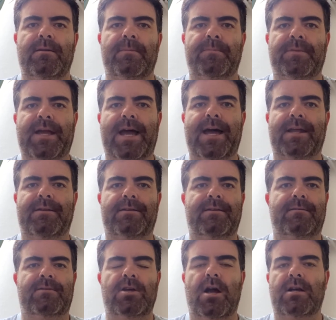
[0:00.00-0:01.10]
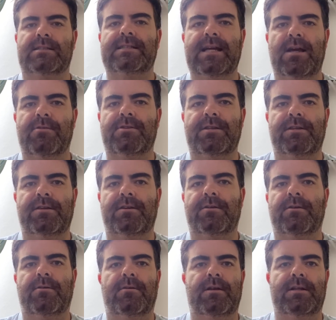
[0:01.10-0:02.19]
that talks down to
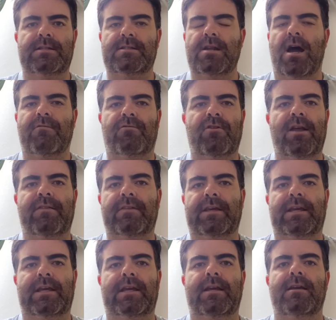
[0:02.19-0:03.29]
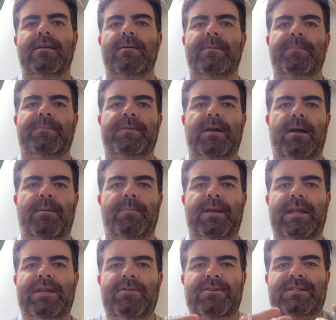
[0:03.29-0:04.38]
you and is not friendly.
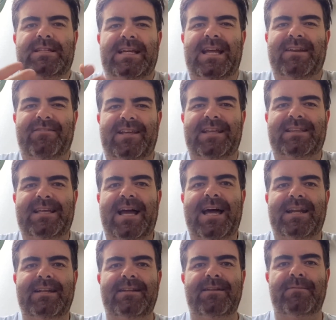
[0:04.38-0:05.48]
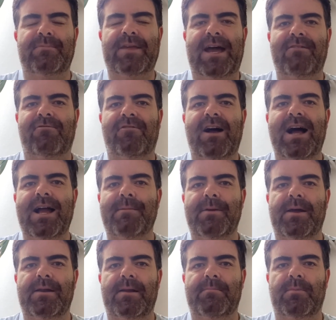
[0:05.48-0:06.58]
And you just kind of get that vibe
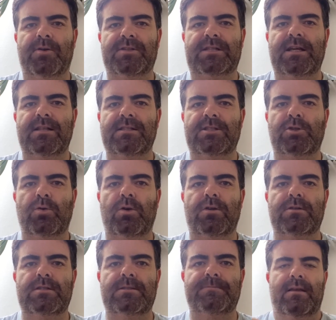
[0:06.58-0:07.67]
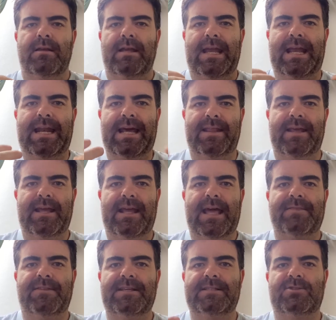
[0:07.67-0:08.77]
at most gun stores. And
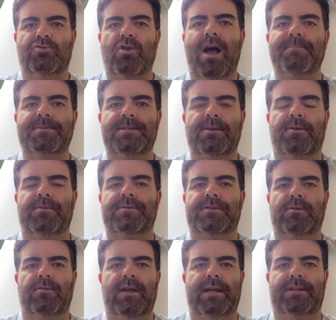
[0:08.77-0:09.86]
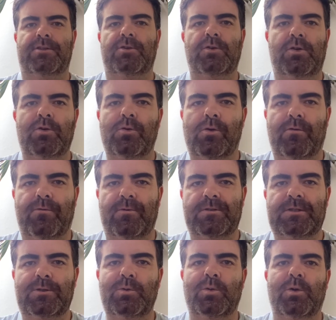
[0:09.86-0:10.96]
at these drop zones, they're like too cool for
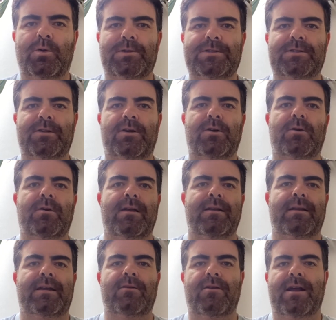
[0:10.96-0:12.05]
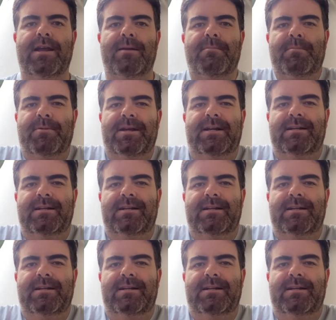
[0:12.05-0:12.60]
school. So here I am, I'm like,